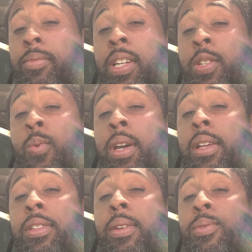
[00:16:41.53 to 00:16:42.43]
It's a way
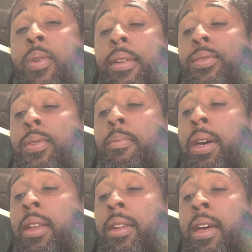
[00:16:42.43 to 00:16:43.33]
that seems right to a
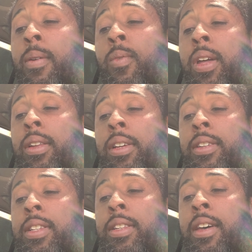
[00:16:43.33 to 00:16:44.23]
man, and that way
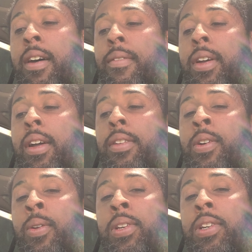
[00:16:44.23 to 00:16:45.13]
leads to death.
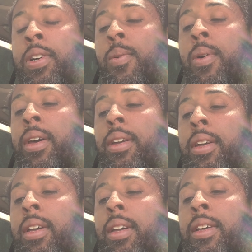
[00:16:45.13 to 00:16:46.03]
The only good way
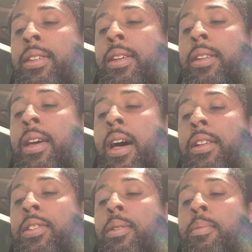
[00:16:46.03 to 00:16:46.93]
is
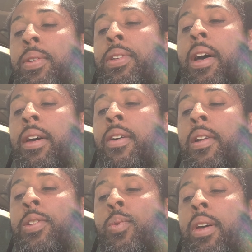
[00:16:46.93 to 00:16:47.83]
acknowledging the Most High in
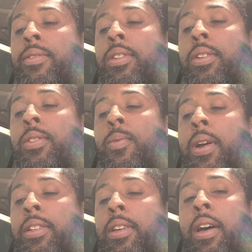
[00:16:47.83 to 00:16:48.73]
all his ways, and he'll
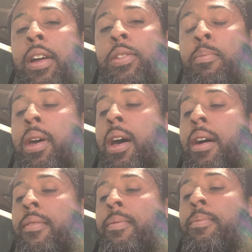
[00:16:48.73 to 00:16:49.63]
direct and guide your
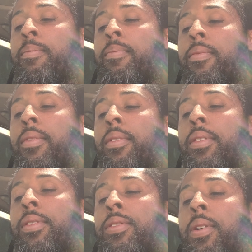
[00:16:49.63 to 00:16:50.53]
path.
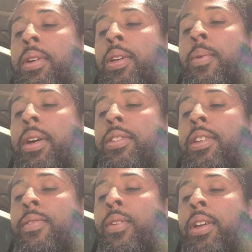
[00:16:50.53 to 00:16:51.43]
So, anyway, it
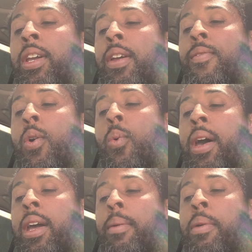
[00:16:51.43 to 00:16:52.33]
says, For the evil
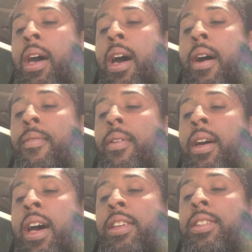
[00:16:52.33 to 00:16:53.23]
way path
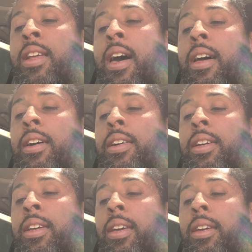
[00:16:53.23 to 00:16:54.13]
has not a
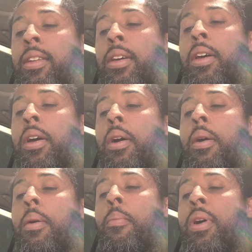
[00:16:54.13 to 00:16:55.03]
good end,
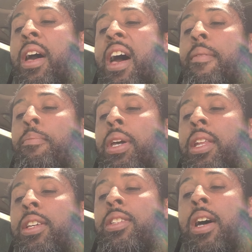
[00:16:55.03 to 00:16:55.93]
but have
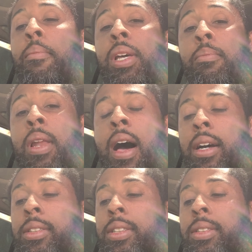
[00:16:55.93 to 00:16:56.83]
many stumbling
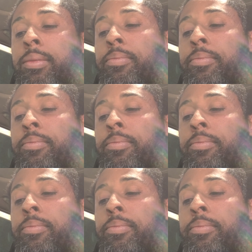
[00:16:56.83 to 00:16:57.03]
blocks